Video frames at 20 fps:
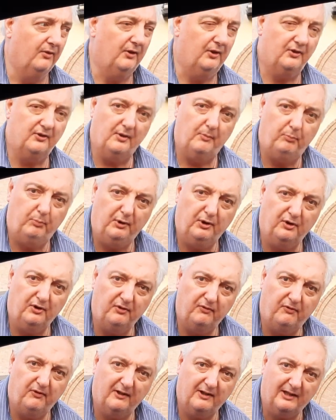There's a
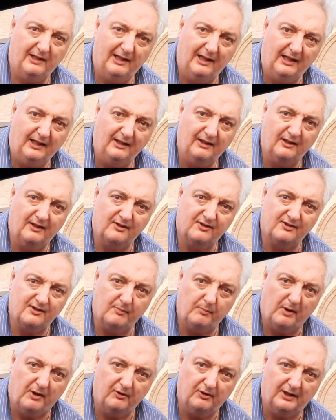beautiful cleanness
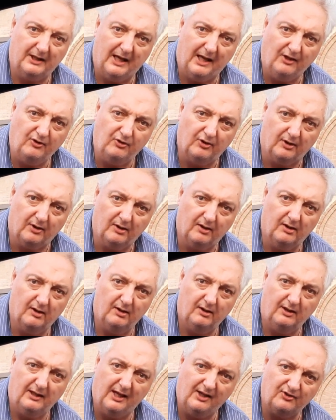about the engine. I know.
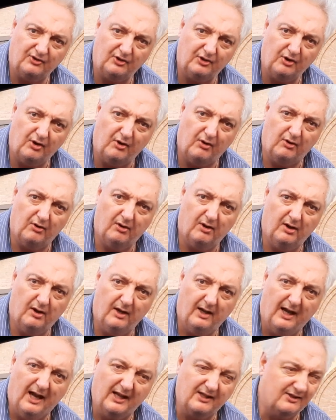Yes or no? Yeah.
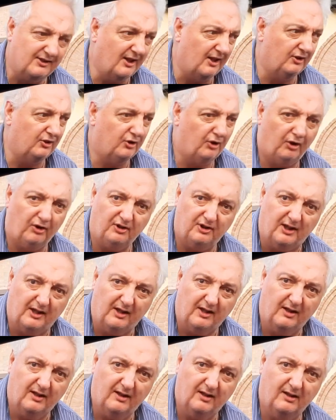That's not Turkey.
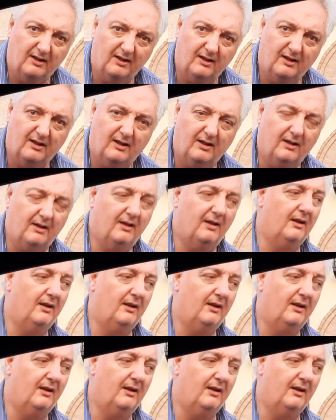Yeah.